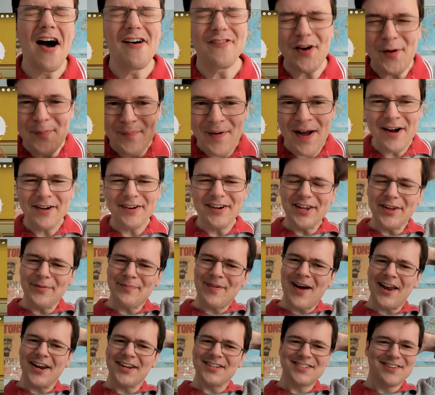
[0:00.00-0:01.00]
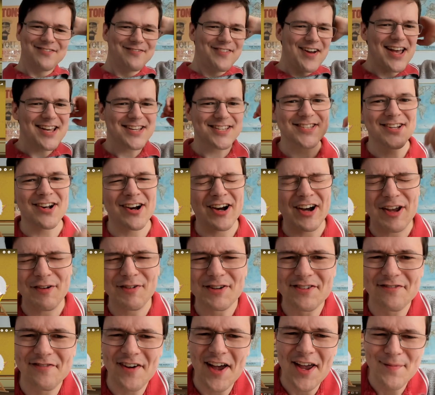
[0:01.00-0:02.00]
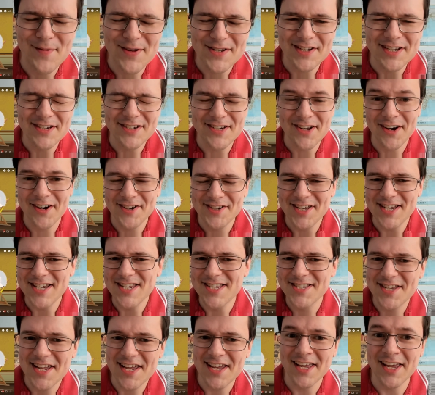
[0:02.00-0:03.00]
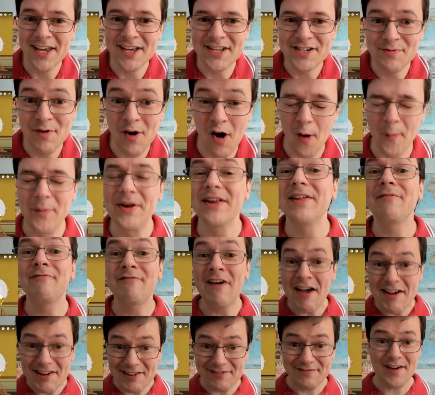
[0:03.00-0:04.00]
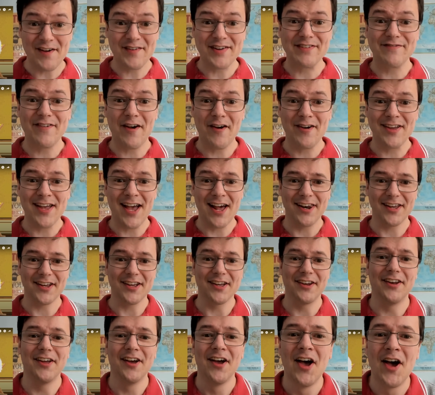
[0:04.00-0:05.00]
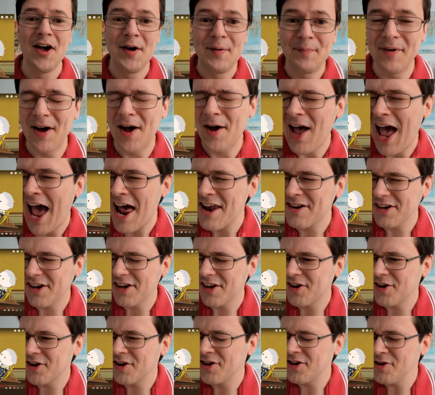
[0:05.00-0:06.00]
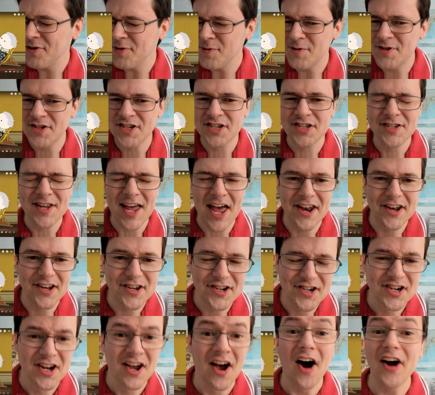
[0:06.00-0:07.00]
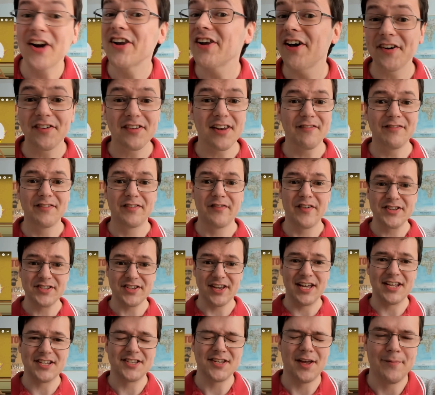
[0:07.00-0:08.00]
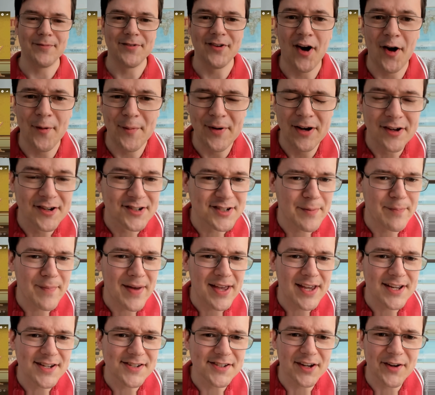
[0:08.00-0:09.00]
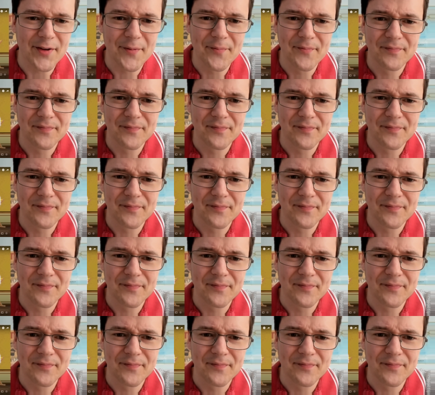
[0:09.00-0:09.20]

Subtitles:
Apparently the Palace of Versailles was famously dirty and stinking as well. I mean, very, very, very elegant, but had a huge stench. I'd love to visit it sometime. It looks amazing.